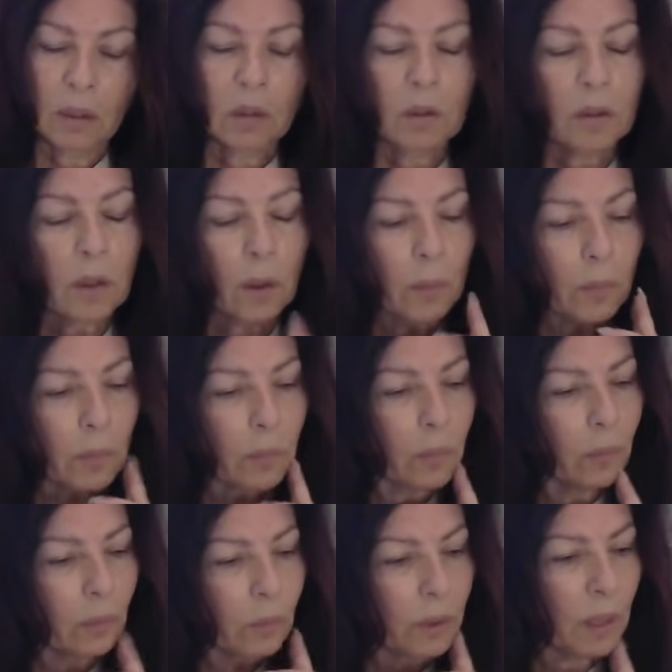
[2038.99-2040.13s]
So
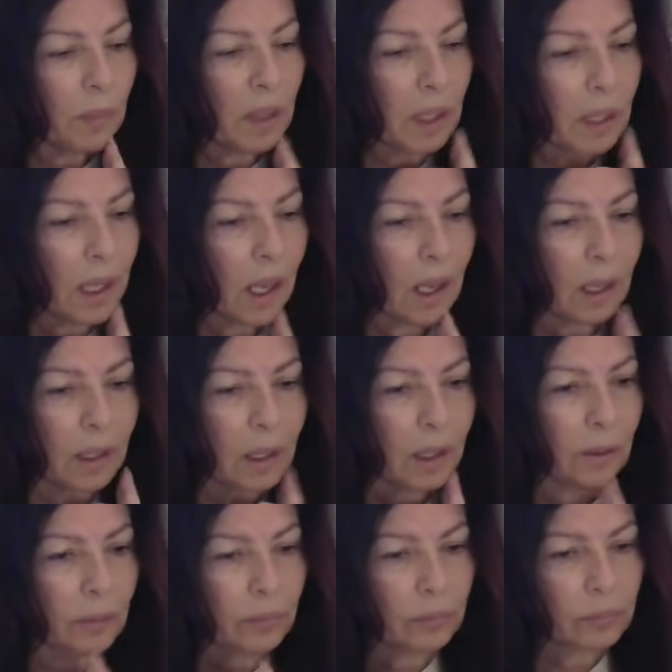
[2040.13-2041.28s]
what I'm getting at here